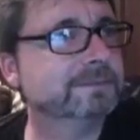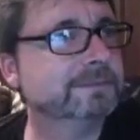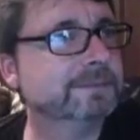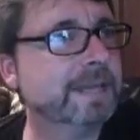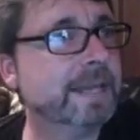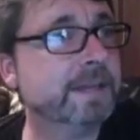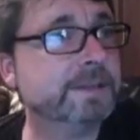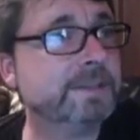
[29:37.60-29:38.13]

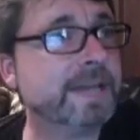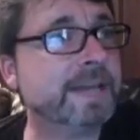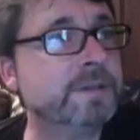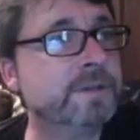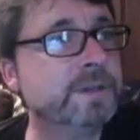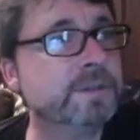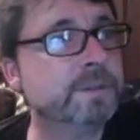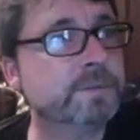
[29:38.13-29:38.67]
And it's
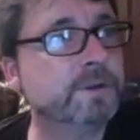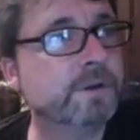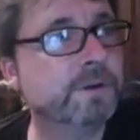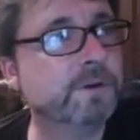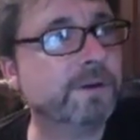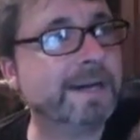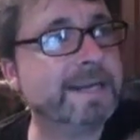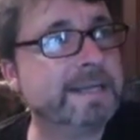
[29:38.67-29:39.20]
actually some
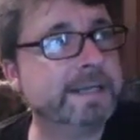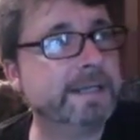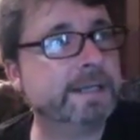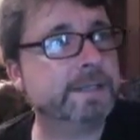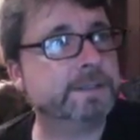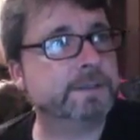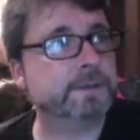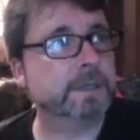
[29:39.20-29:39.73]
great
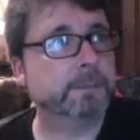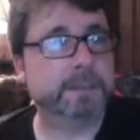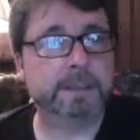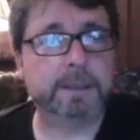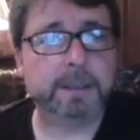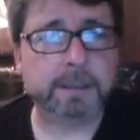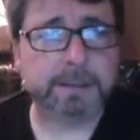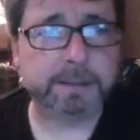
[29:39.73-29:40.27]
history
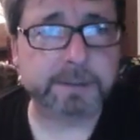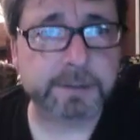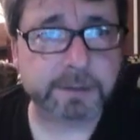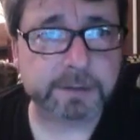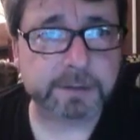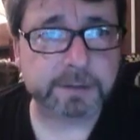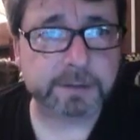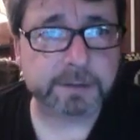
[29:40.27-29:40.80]
behind
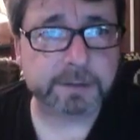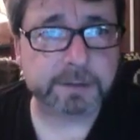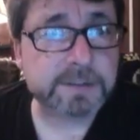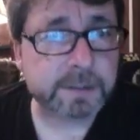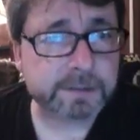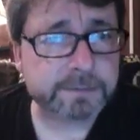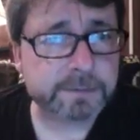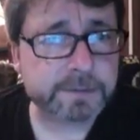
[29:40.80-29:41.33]

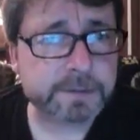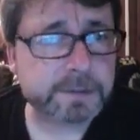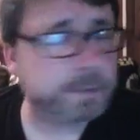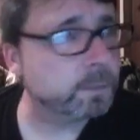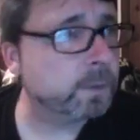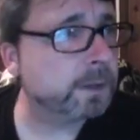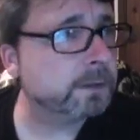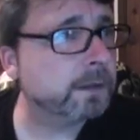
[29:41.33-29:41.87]
ciphers and
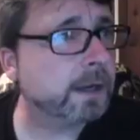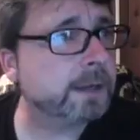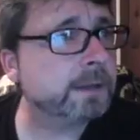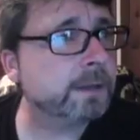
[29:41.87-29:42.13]
whatnot.